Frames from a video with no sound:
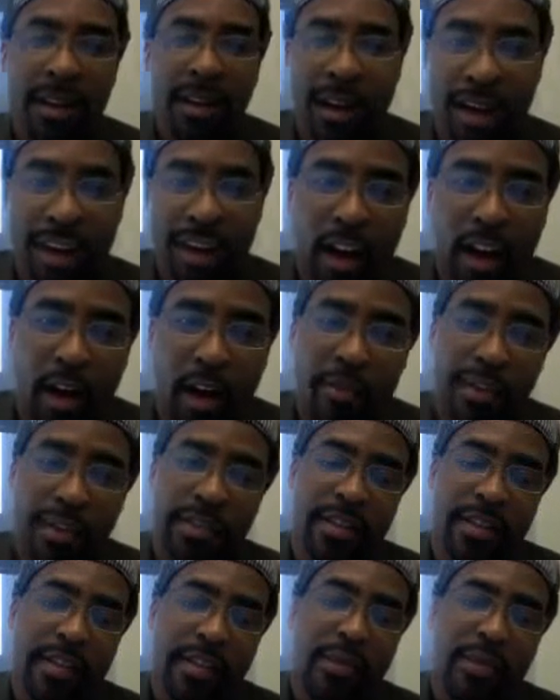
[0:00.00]
Hey y'all,
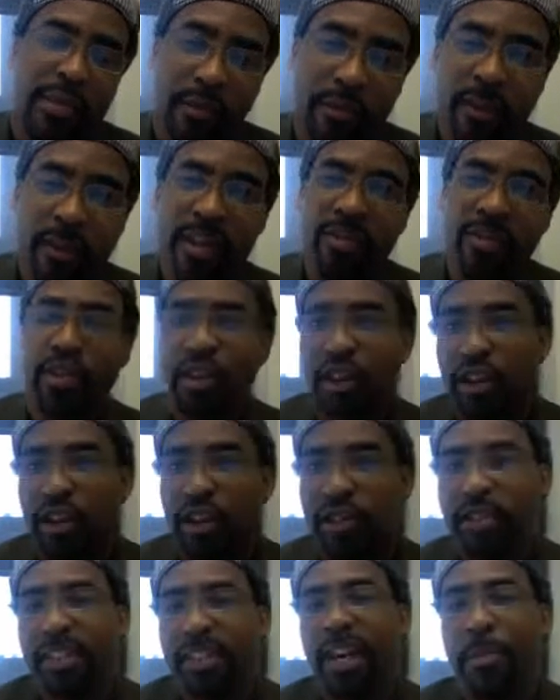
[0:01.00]
this is Professor
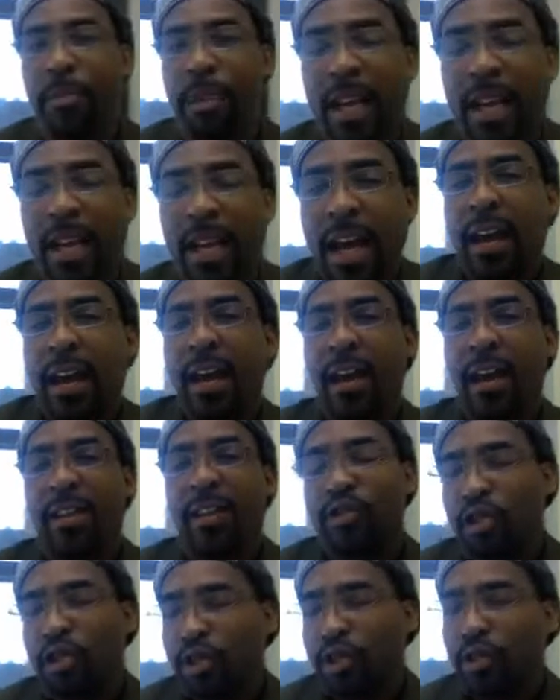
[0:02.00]
Girton coming
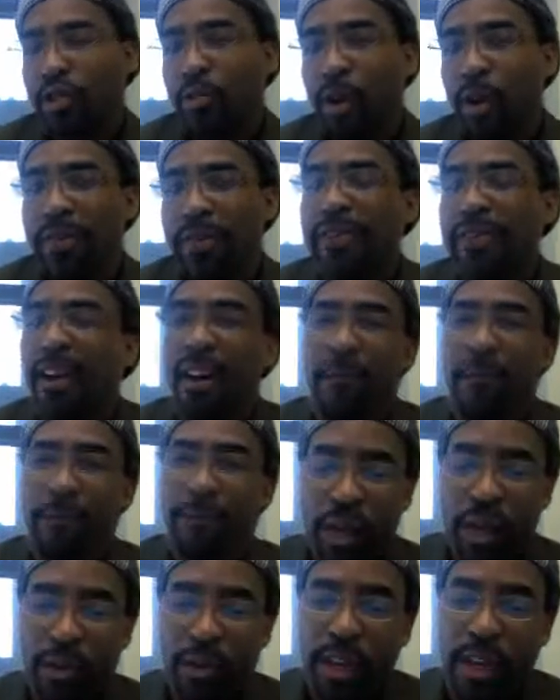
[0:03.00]
to you with a
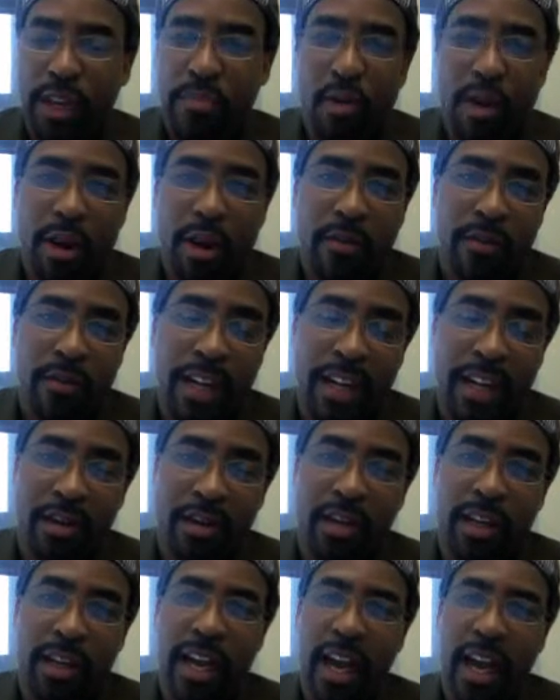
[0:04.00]
very important
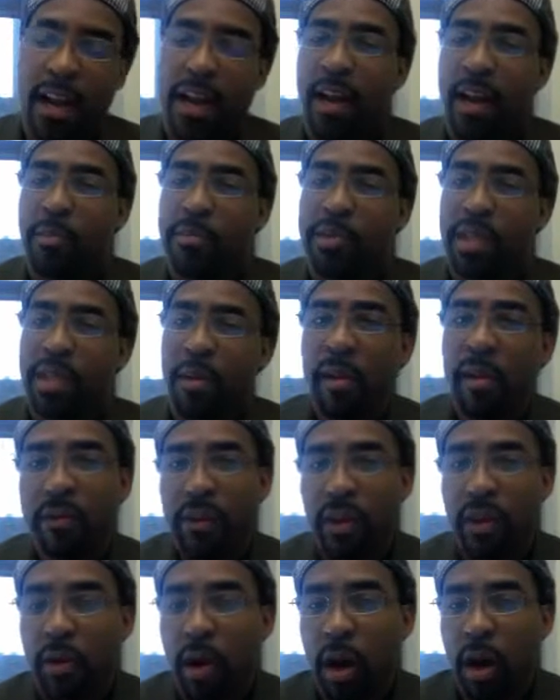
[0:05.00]
video to kind of help some of
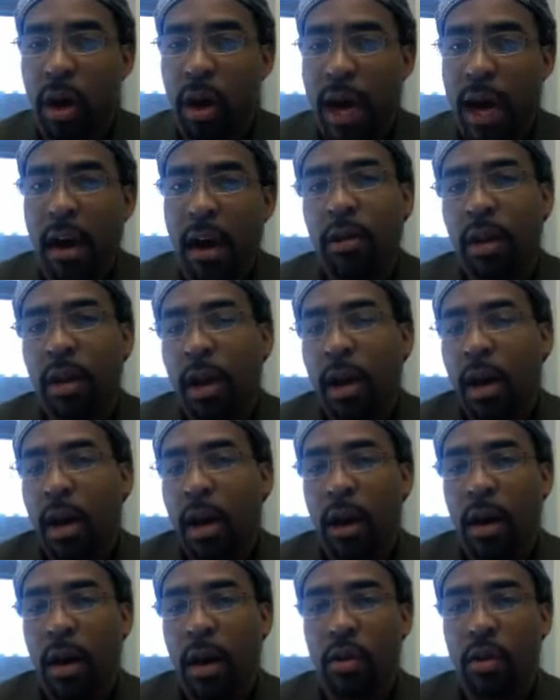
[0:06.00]
you all out
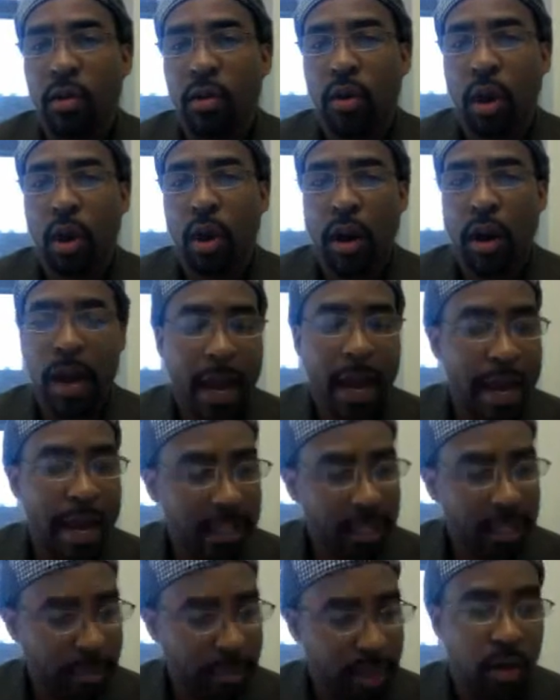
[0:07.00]
who are
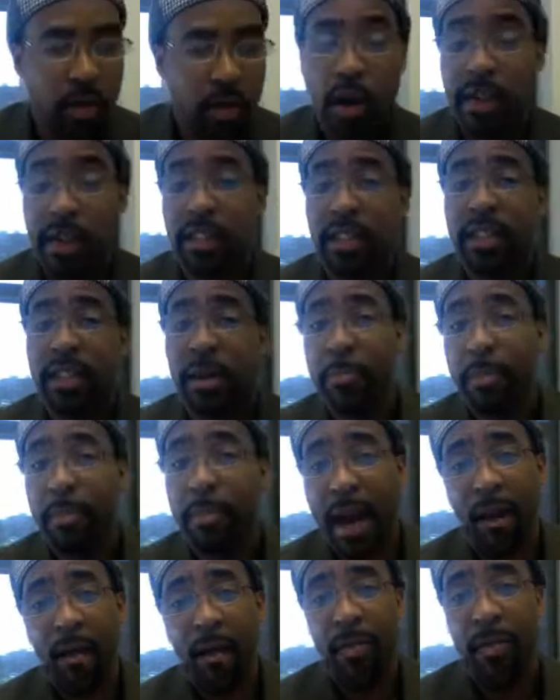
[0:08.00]
asking me questions
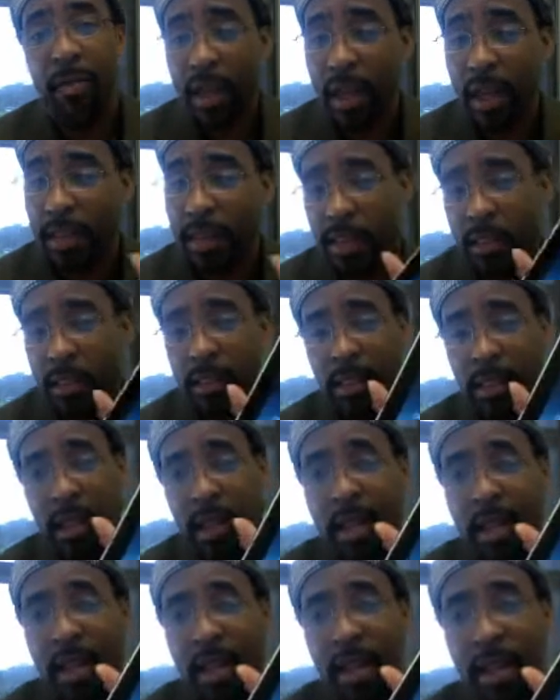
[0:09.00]
about this.
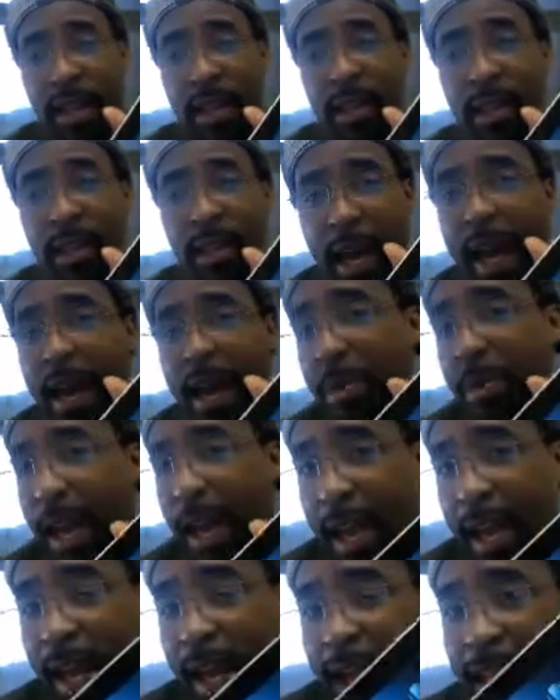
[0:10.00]
The
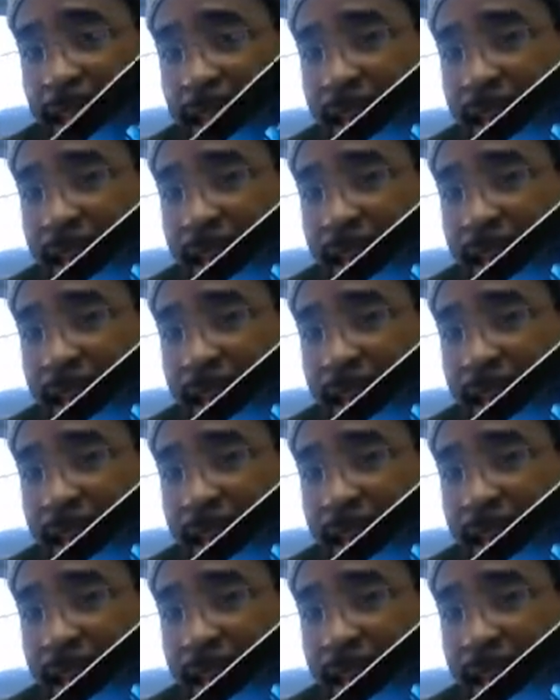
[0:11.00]
iPad.